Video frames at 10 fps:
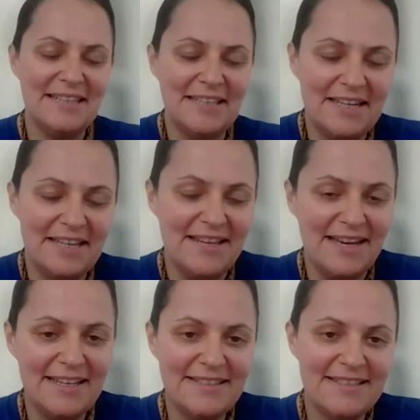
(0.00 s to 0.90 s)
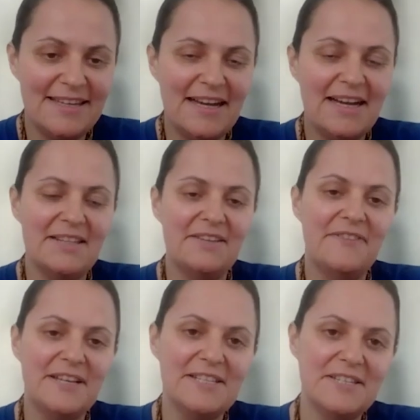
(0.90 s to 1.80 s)
take the lead on that.
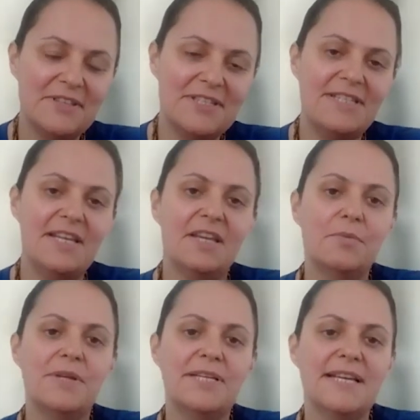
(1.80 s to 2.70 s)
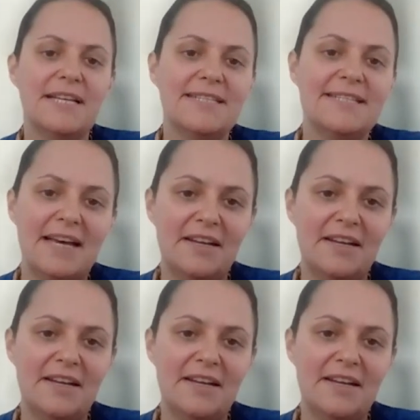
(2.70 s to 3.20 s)
The festival is taking place on